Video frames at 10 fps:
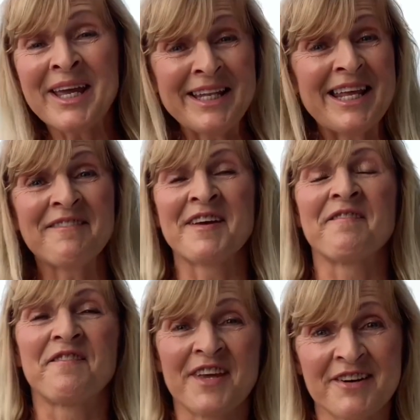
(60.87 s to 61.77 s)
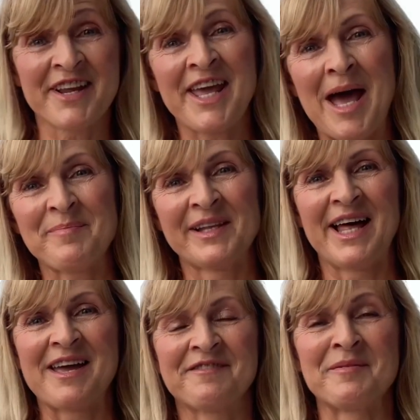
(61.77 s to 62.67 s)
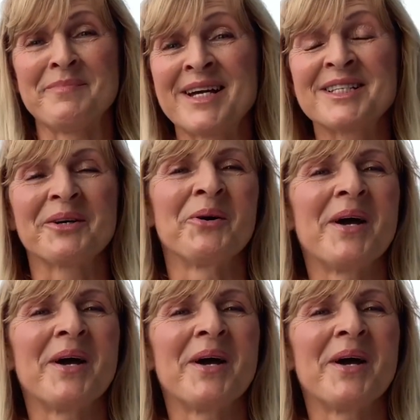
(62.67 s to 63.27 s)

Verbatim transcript: can live a very happy life in Mexico,